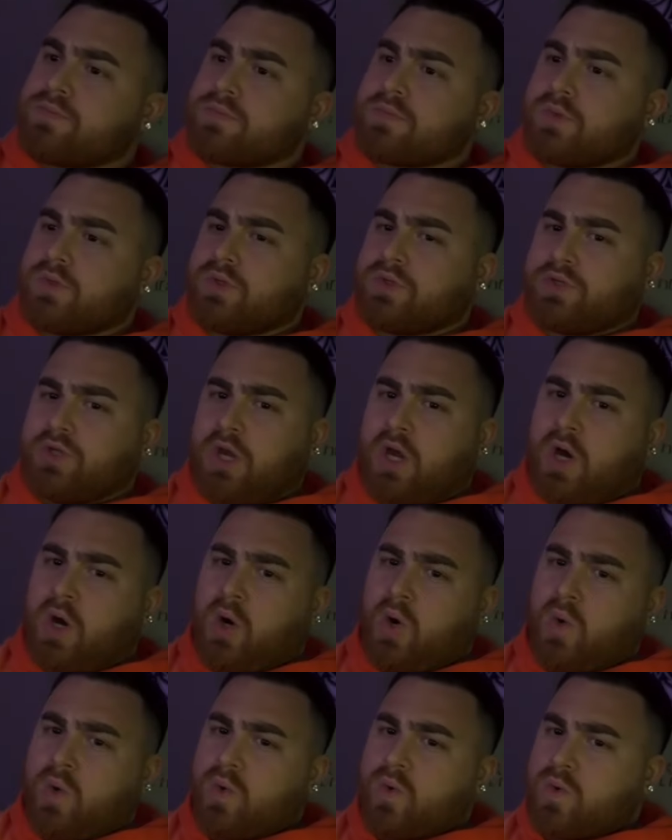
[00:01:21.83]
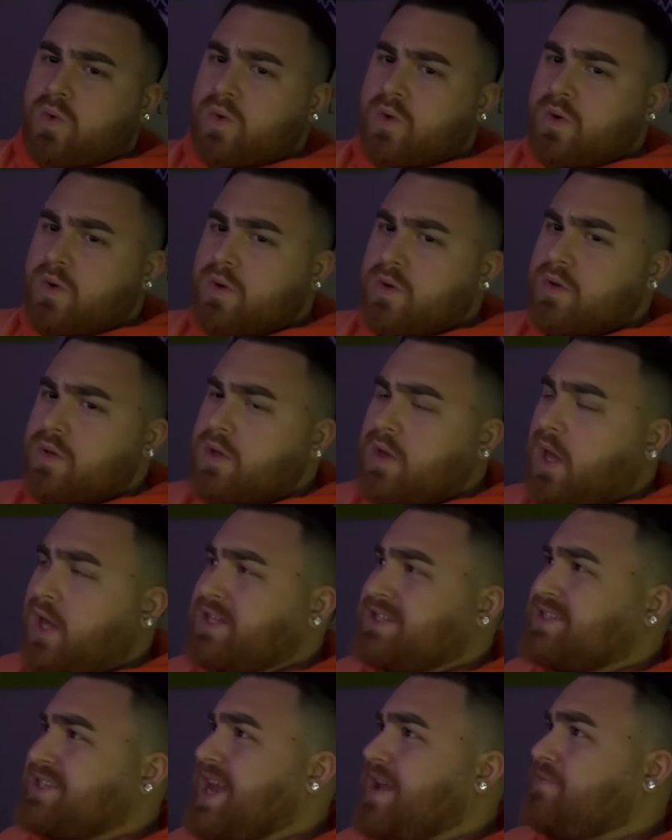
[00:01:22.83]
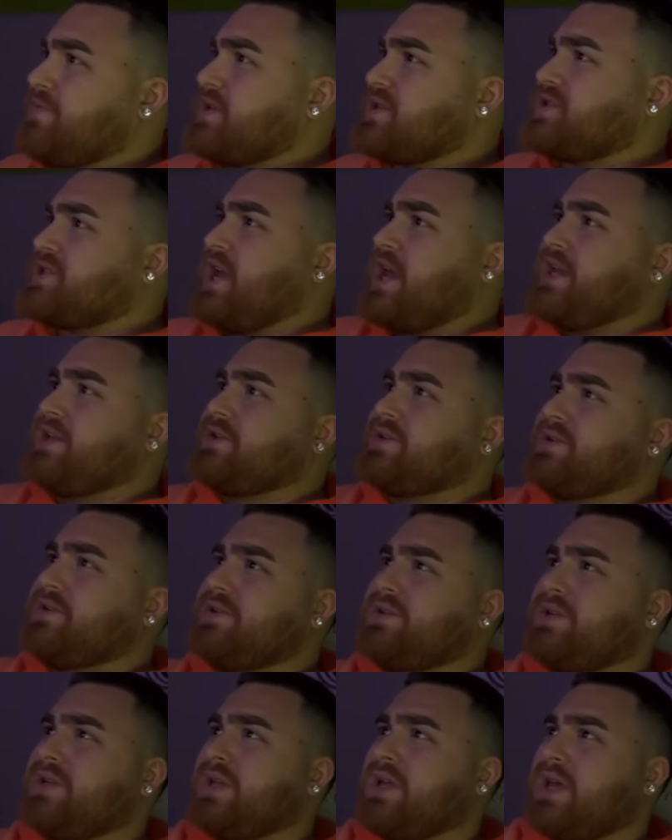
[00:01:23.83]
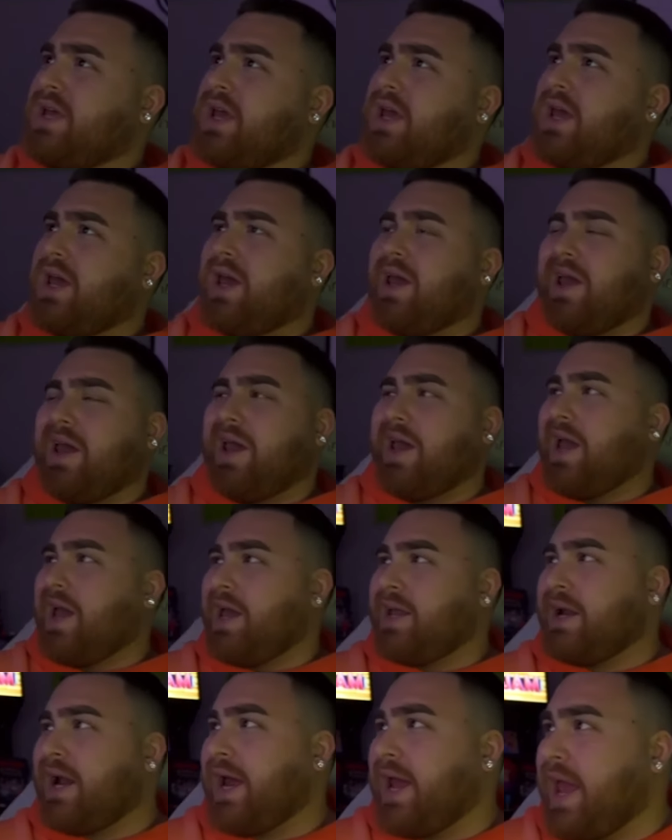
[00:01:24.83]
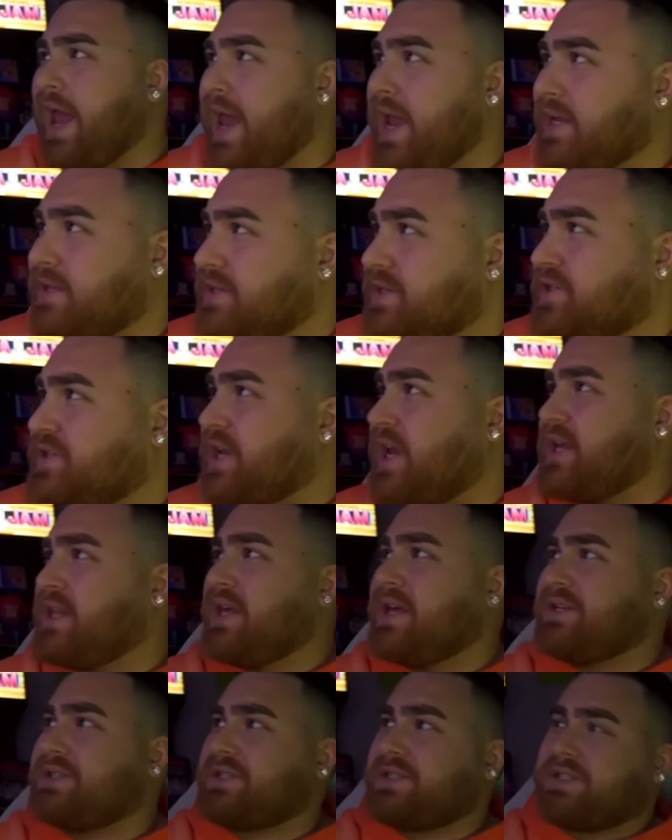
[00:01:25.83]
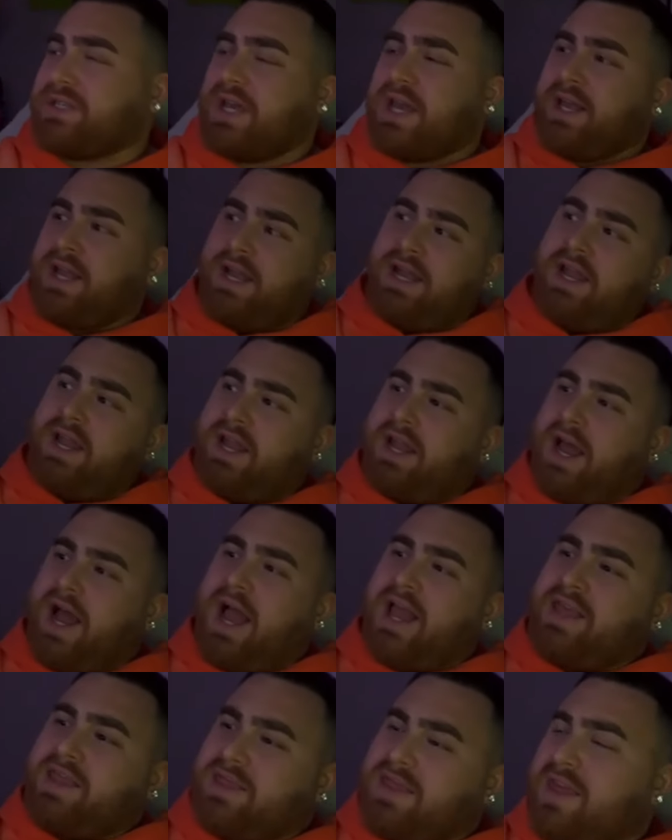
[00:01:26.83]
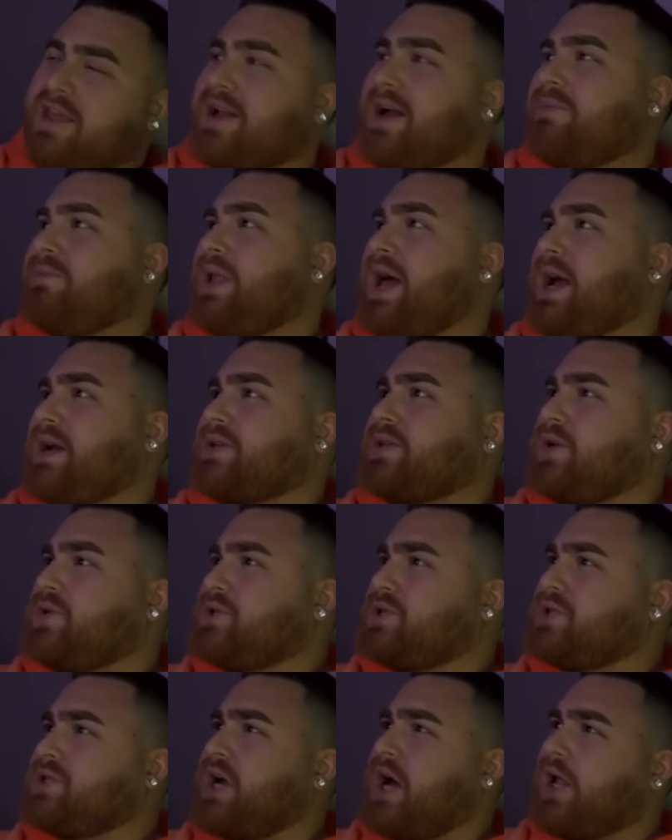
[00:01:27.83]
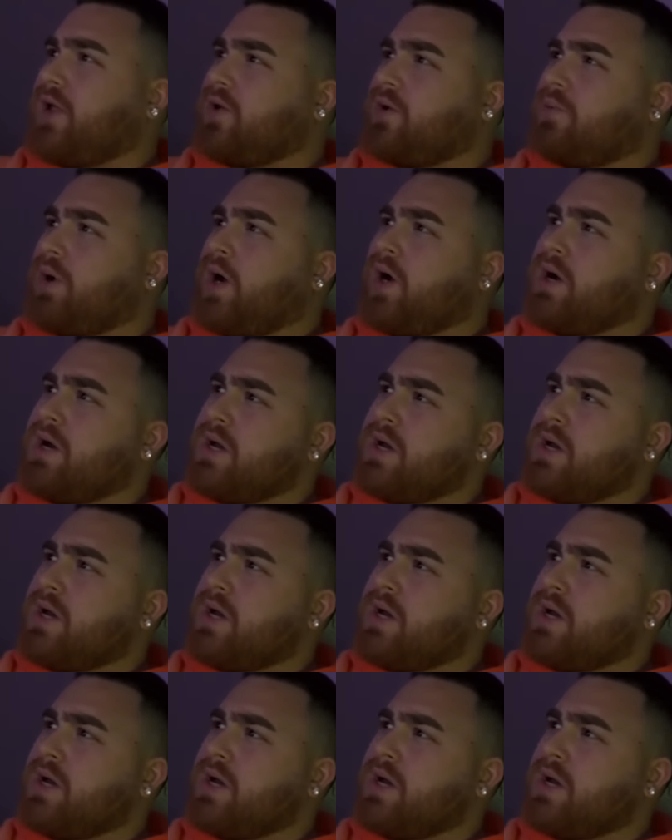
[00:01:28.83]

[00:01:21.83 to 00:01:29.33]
So it's safe to say, dude, and I hate to say this, and I think I'm lactose intolerant, bro.